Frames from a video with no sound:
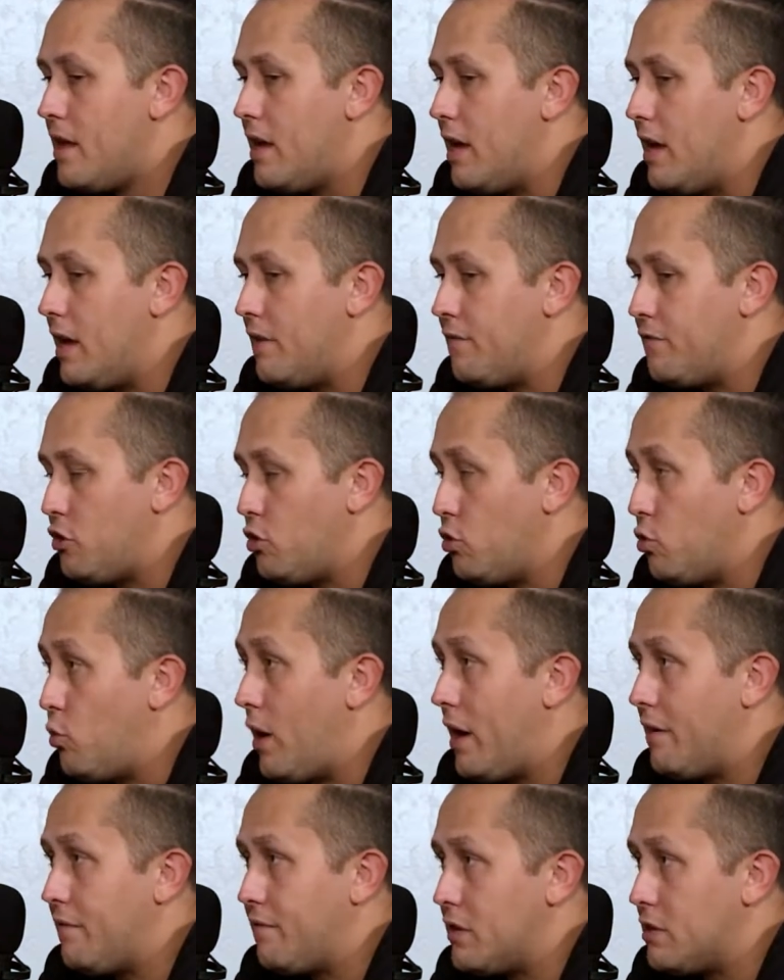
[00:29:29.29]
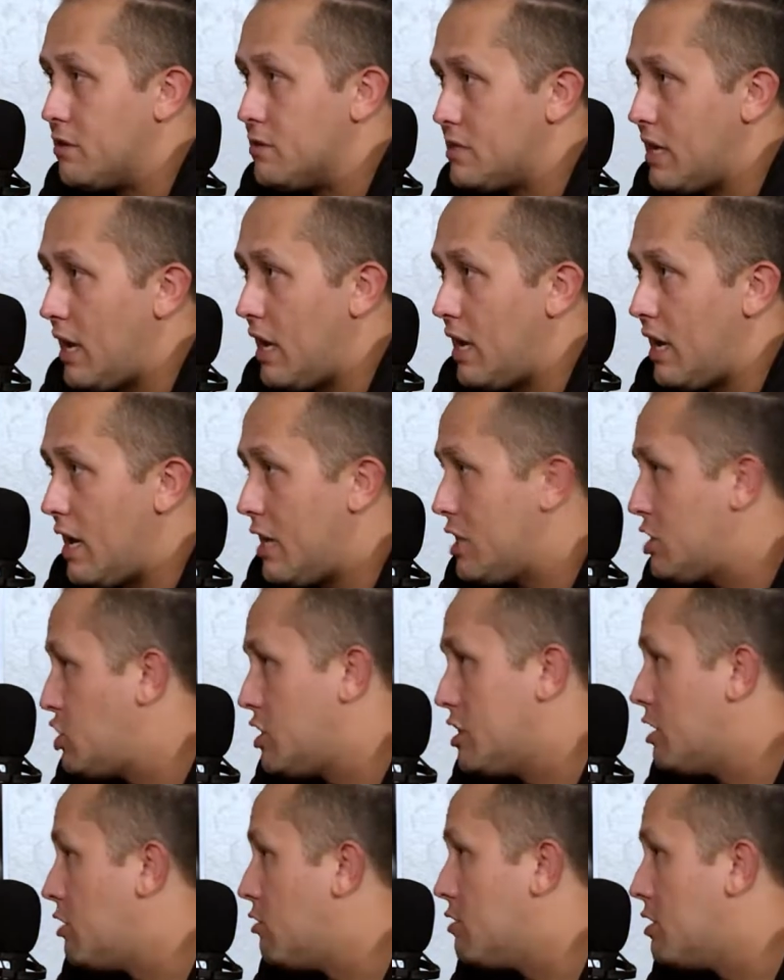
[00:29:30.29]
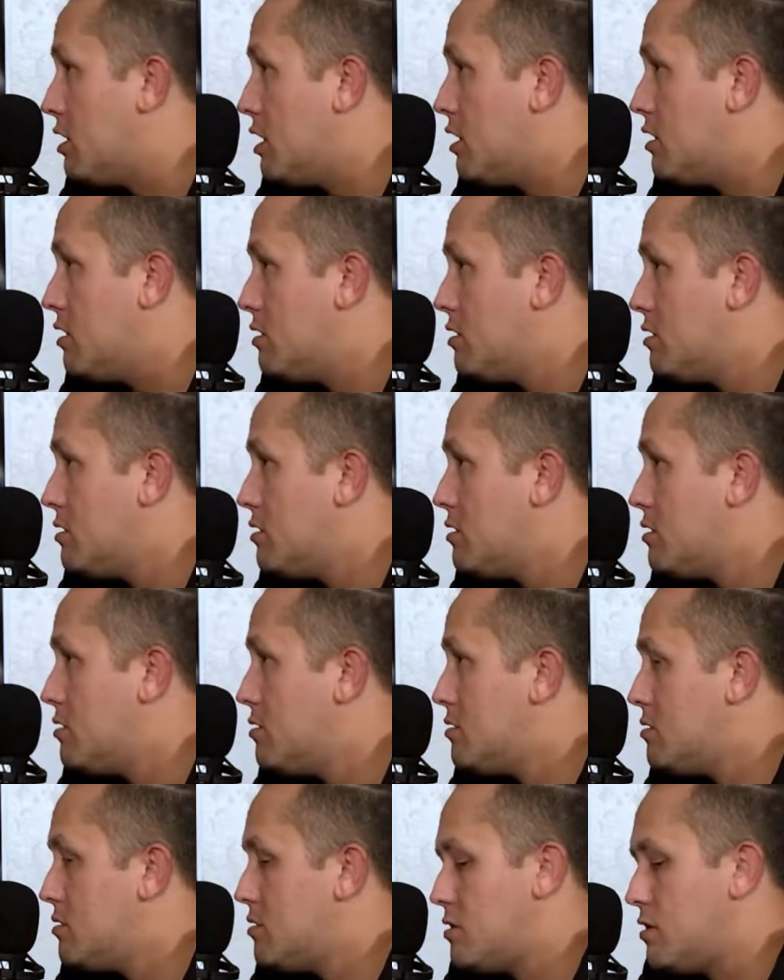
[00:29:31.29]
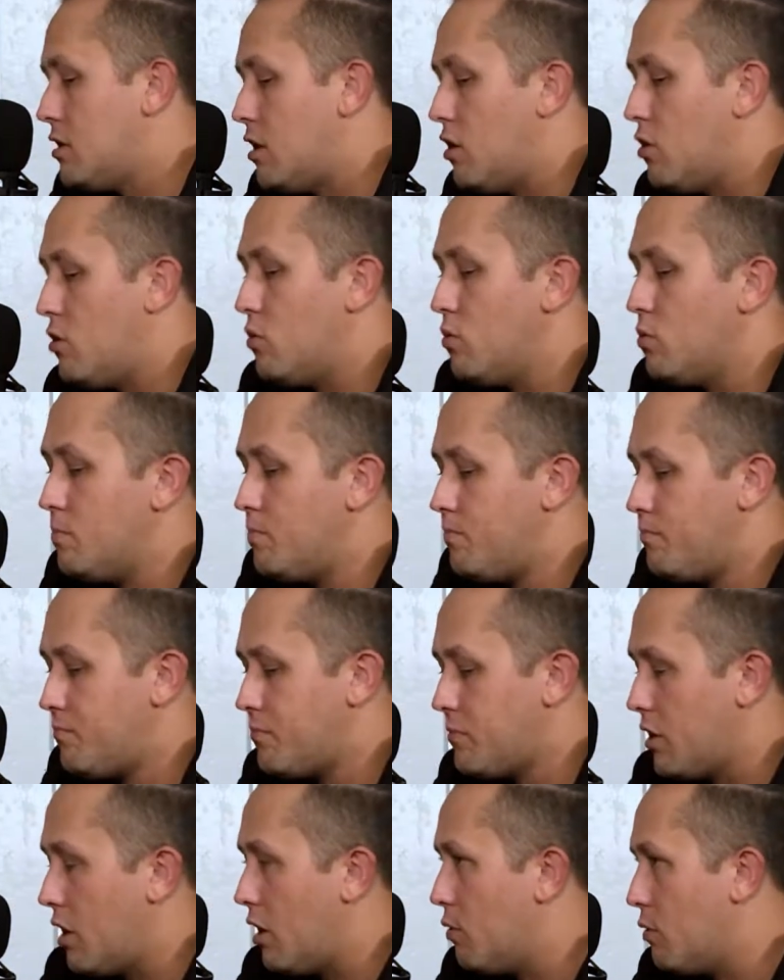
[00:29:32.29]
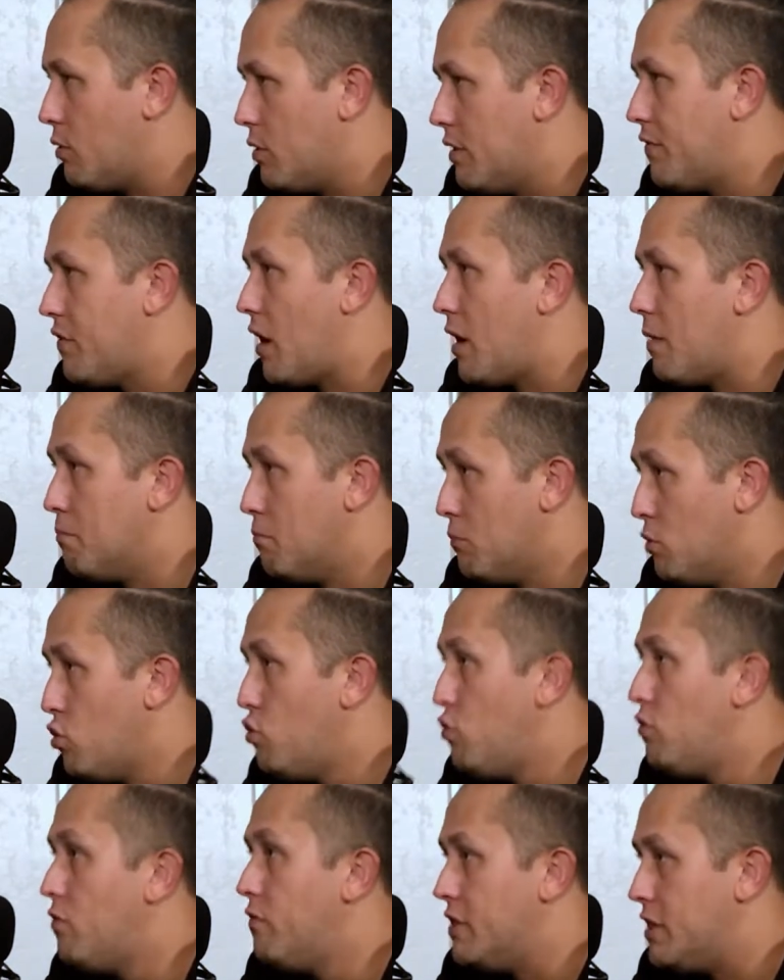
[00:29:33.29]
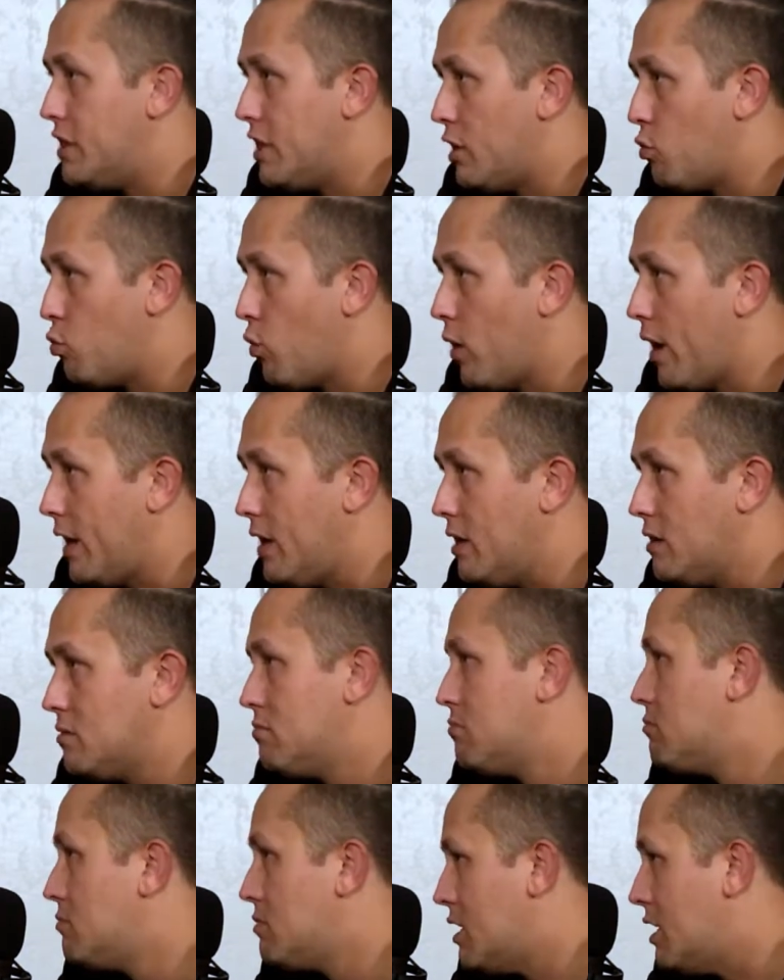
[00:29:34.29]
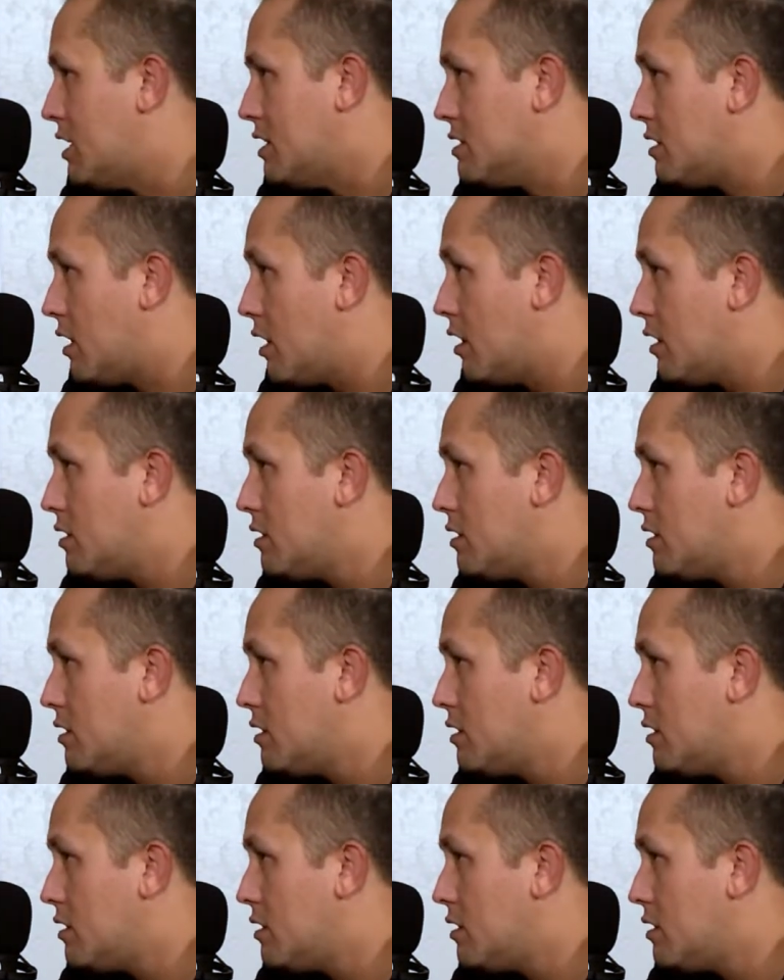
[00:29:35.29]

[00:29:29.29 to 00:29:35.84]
If you wait for your second action, you're done. So, if I move and then wait, he's done.